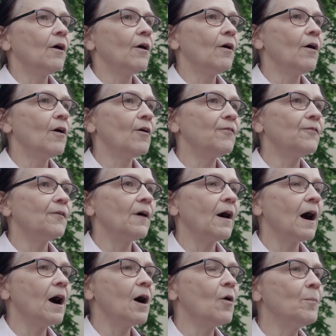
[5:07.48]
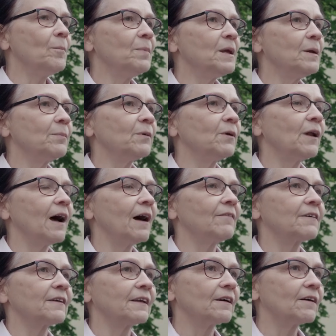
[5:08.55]
of how people have
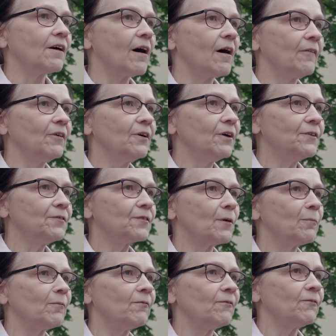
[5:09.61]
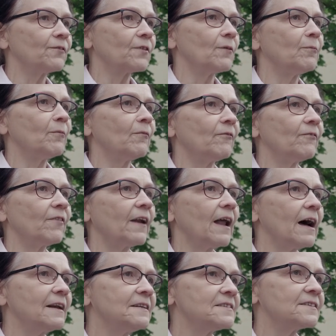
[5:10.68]
recovered from
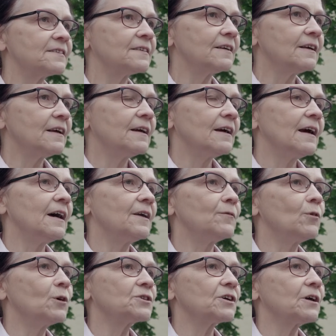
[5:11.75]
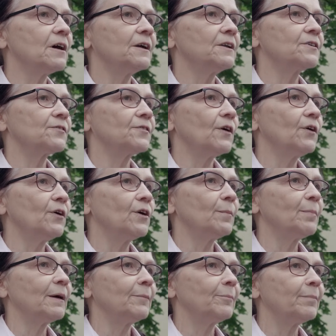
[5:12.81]
floods and what kind of
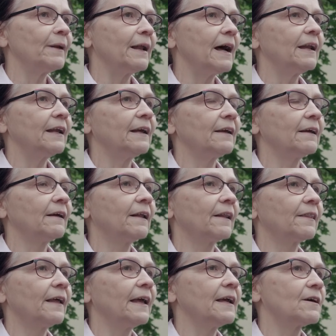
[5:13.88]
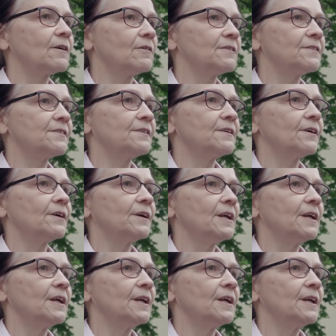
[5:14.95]
urban planning they consider